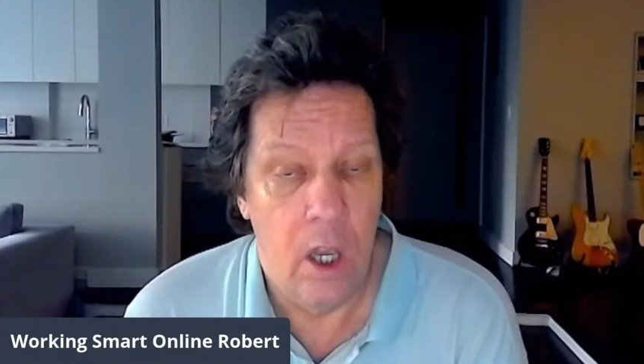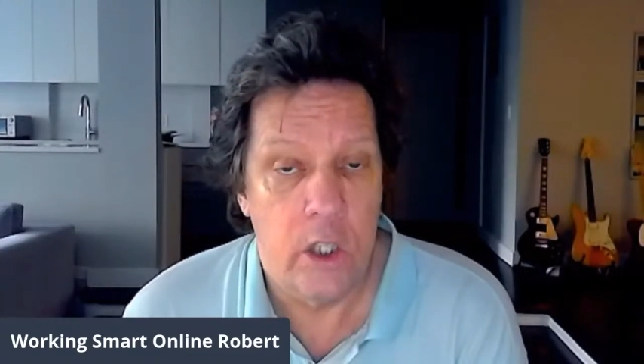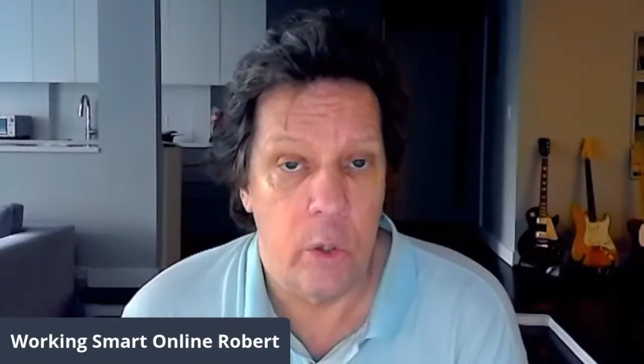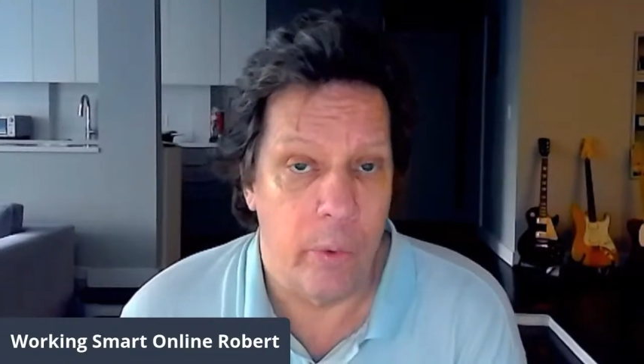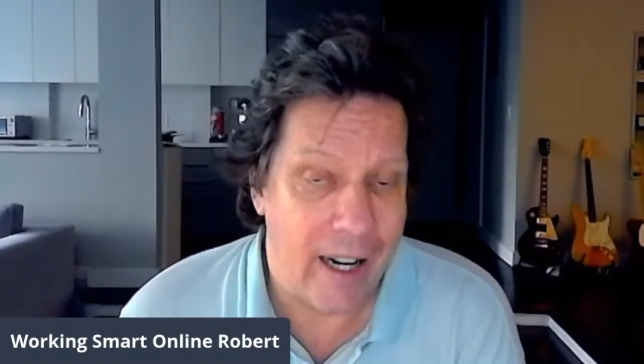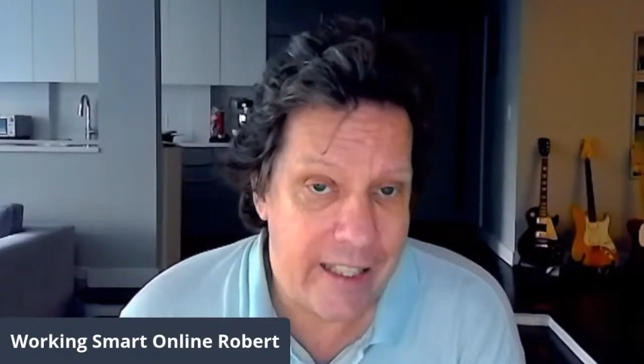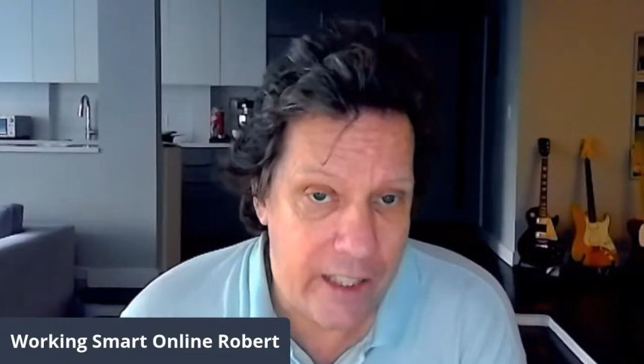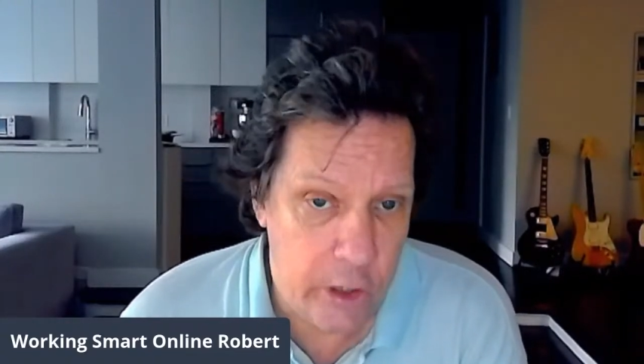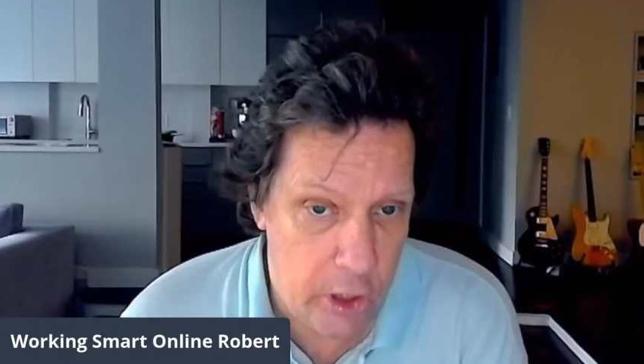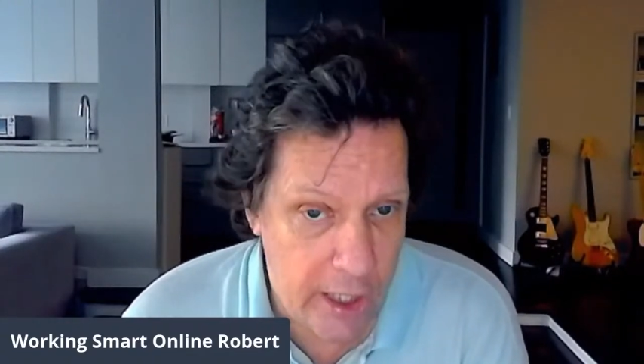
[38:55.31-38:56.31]
So, what I
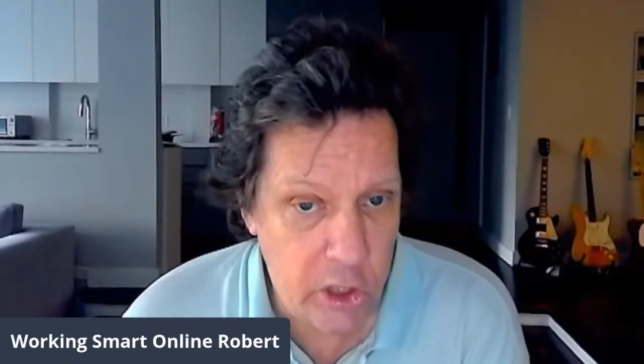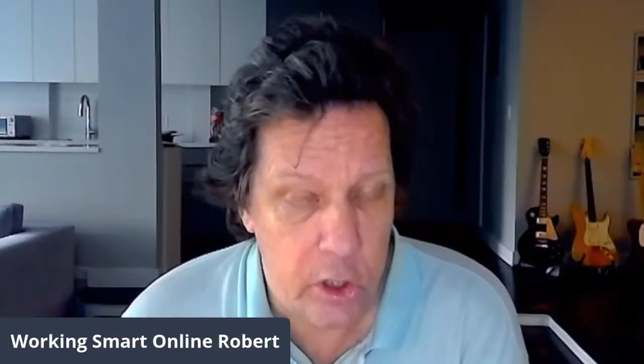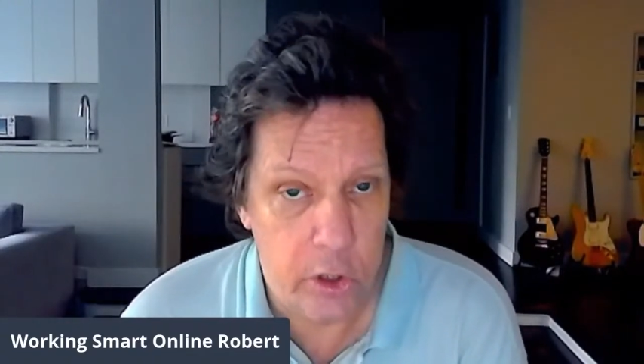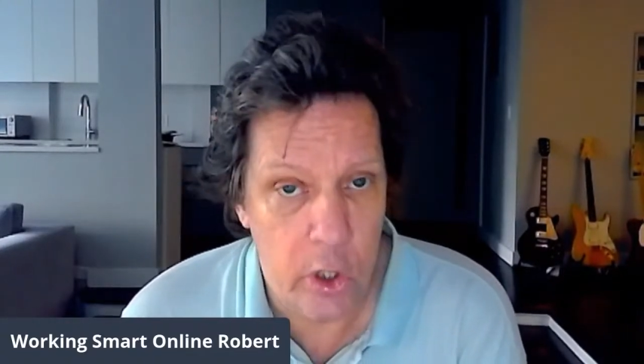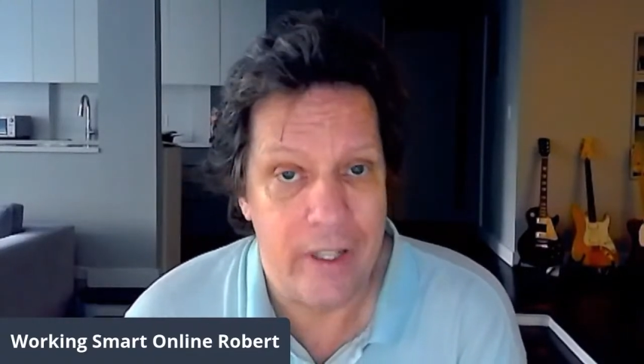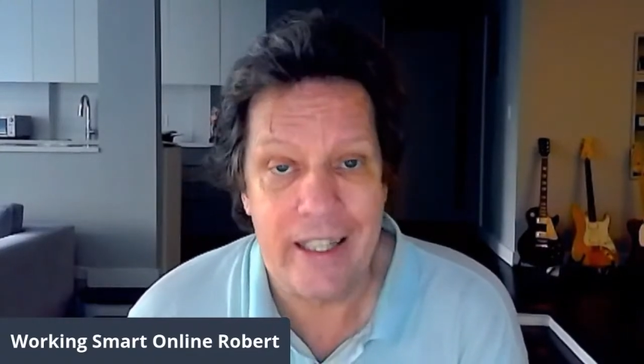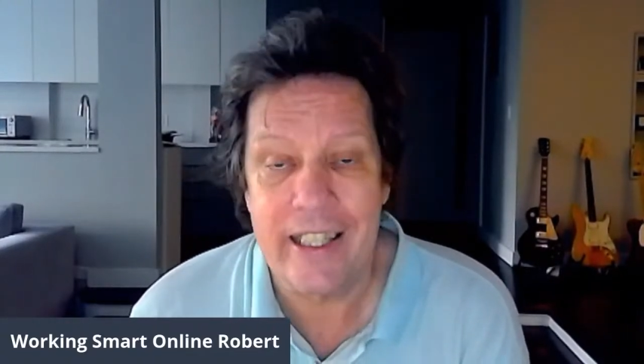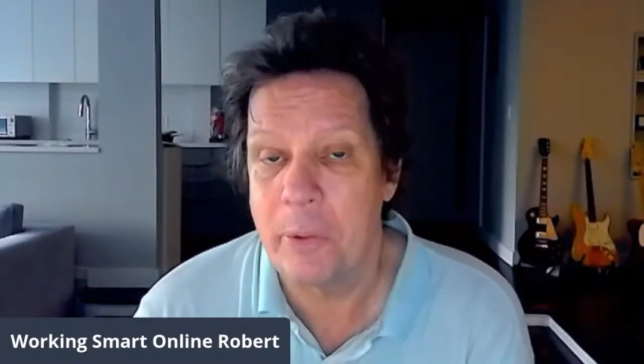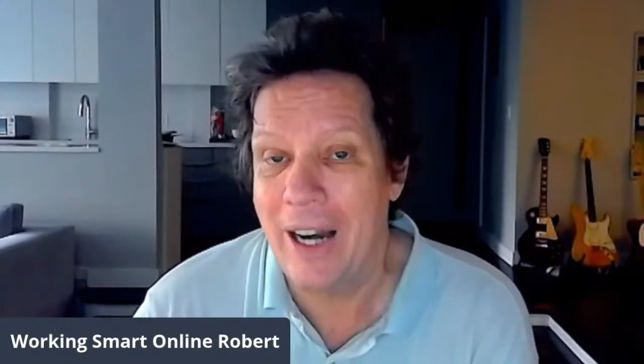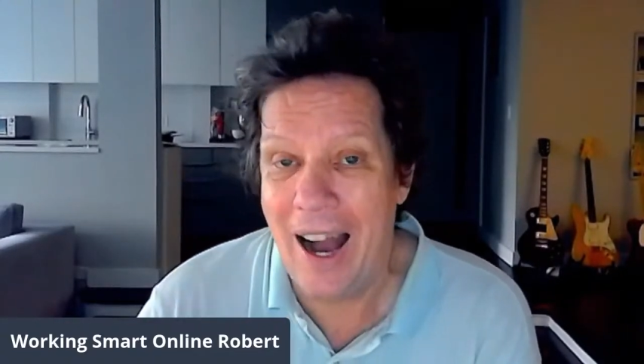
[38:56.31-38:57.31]
suggest you do, and this
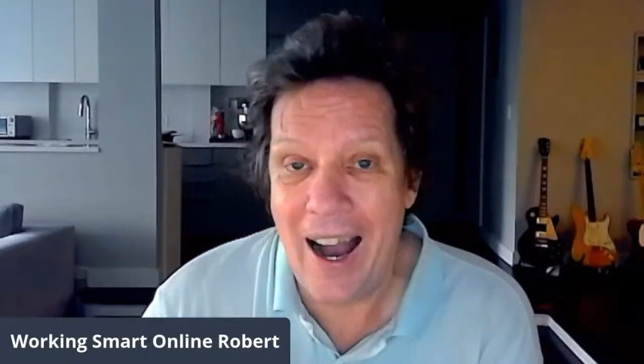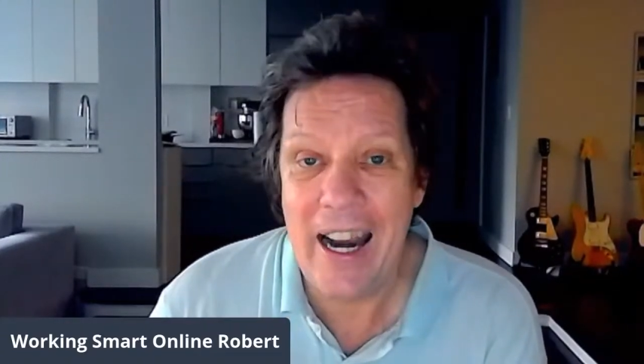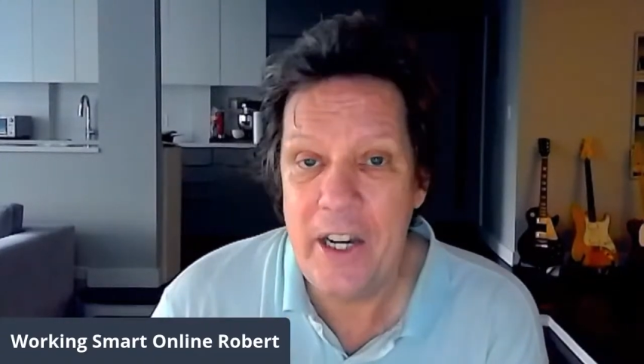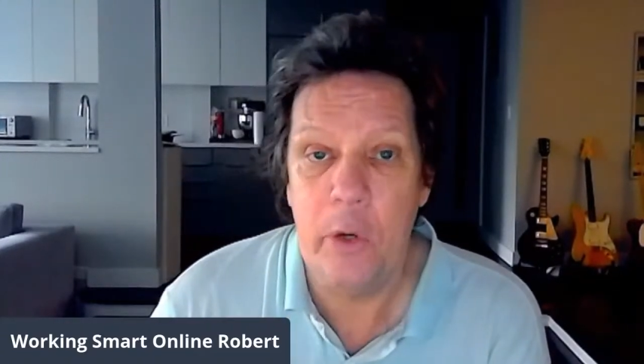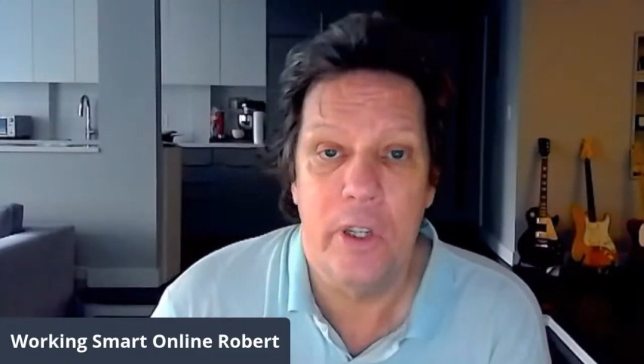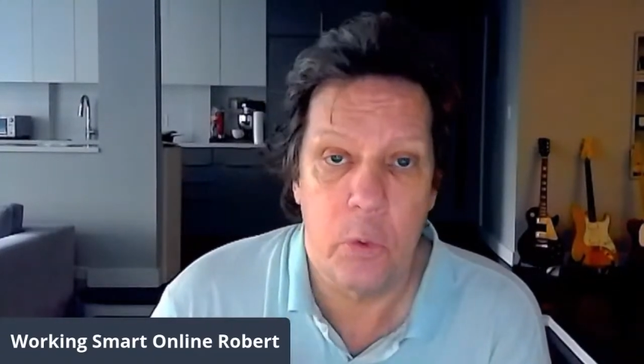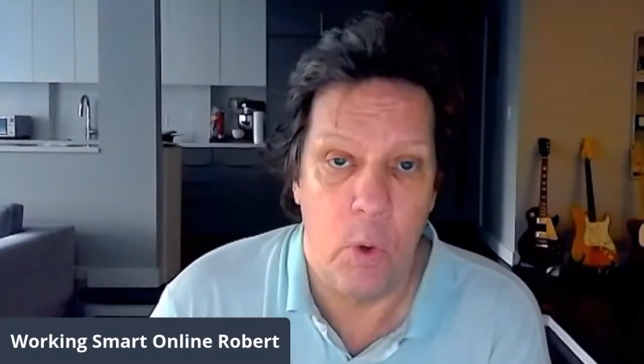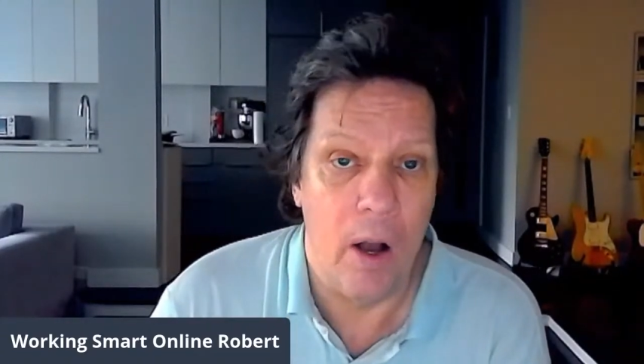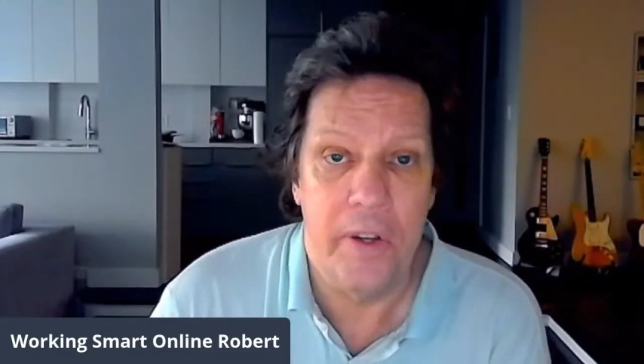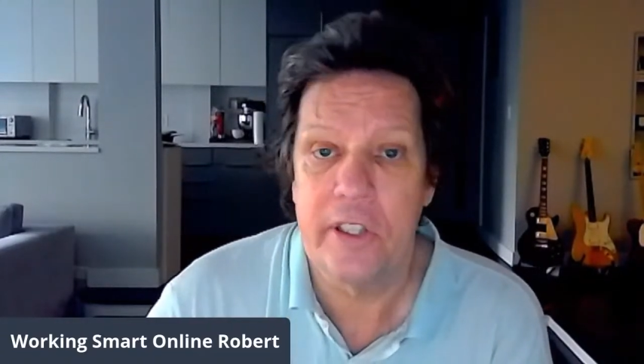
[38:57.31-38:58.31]
is what I do as
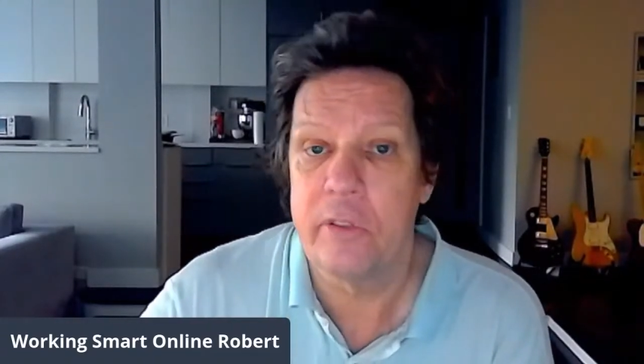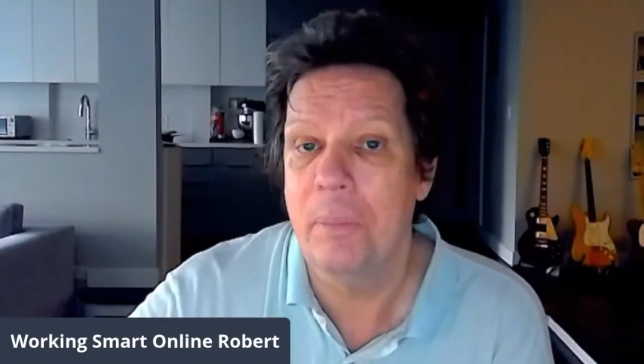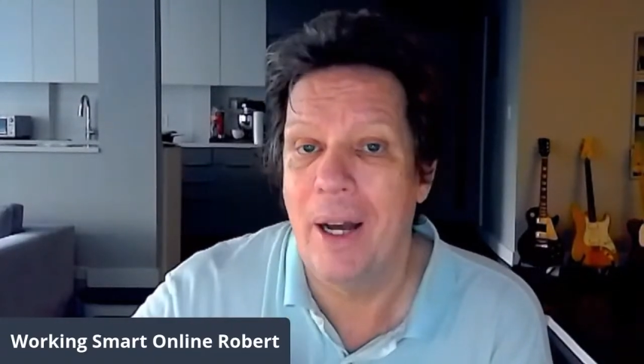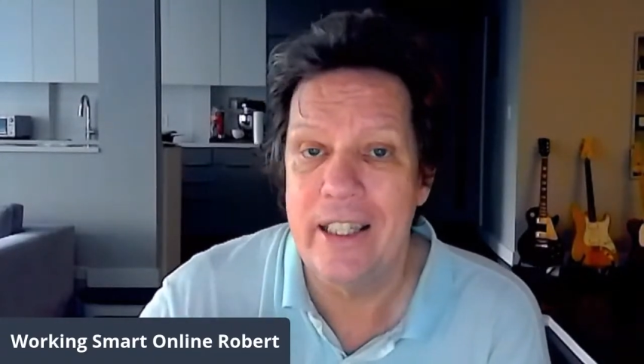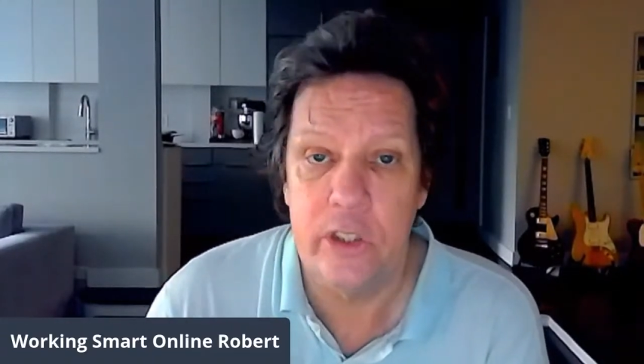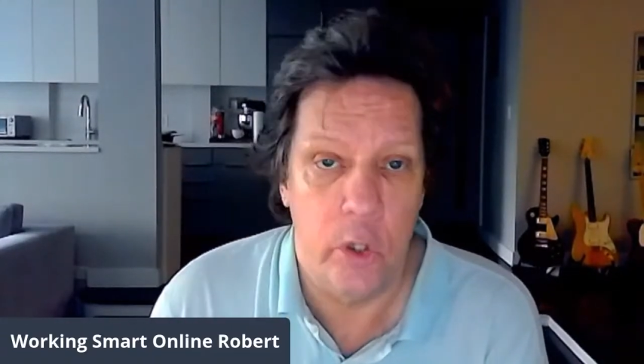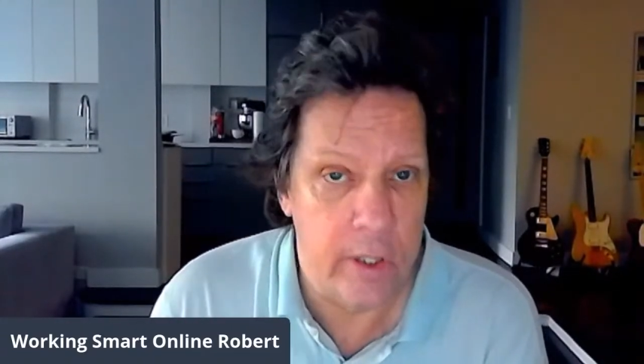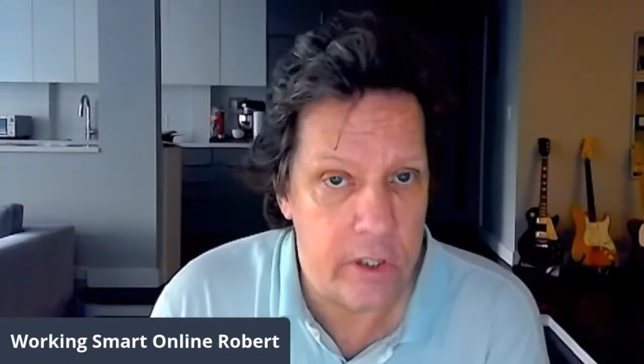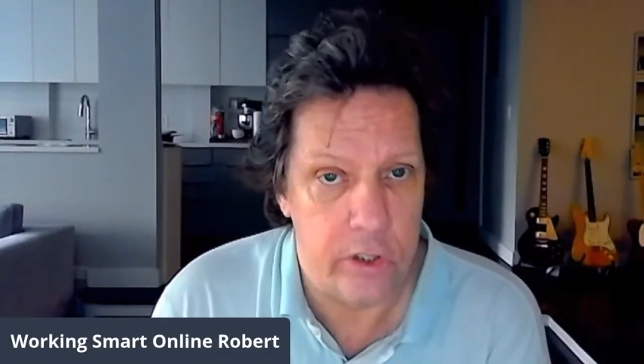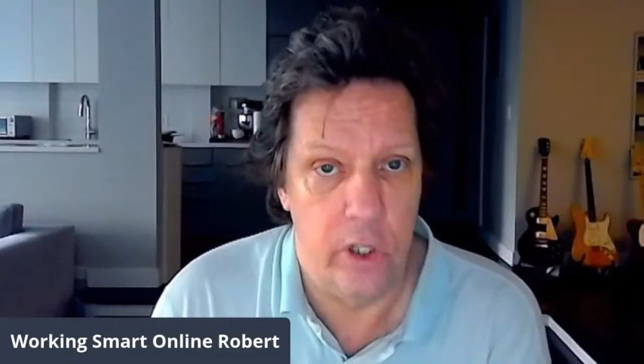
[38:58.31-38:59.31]
well, and this is what my
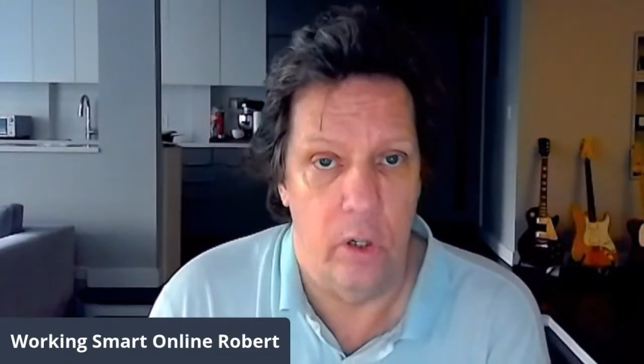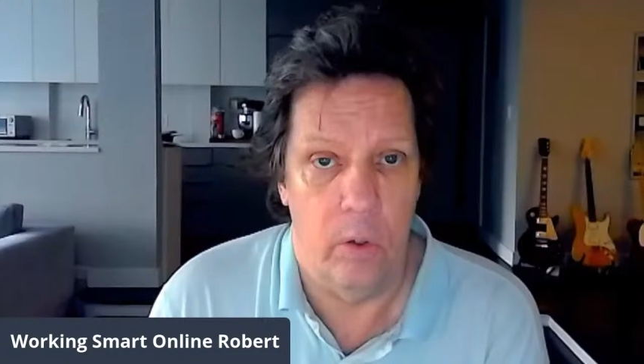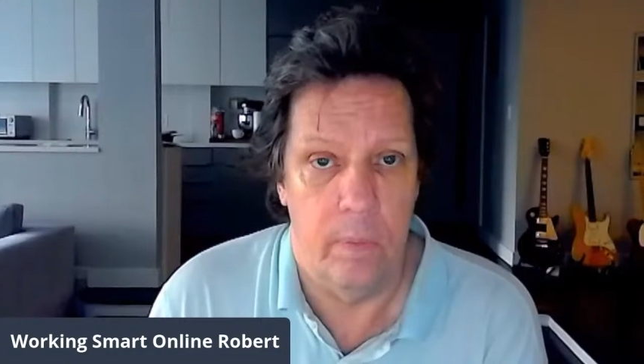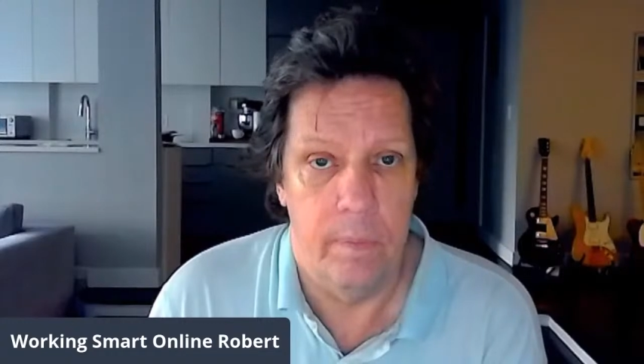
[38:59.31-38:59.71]
students do,